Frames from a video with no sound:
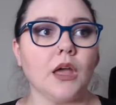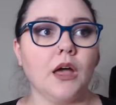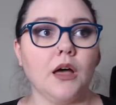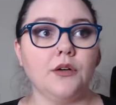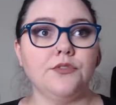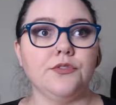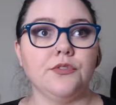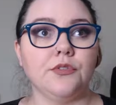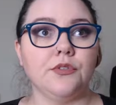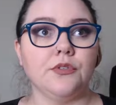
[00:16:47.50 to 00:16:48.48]
of
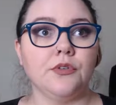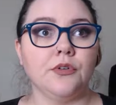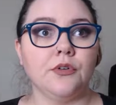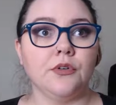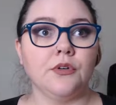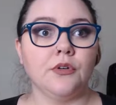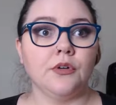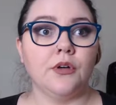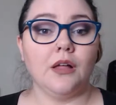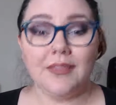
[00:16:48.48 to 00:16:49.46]

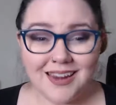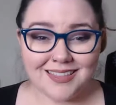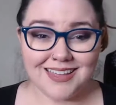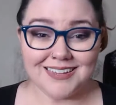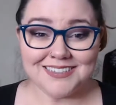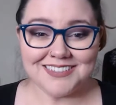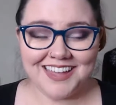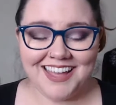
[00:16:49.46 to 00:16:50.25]
a lot of things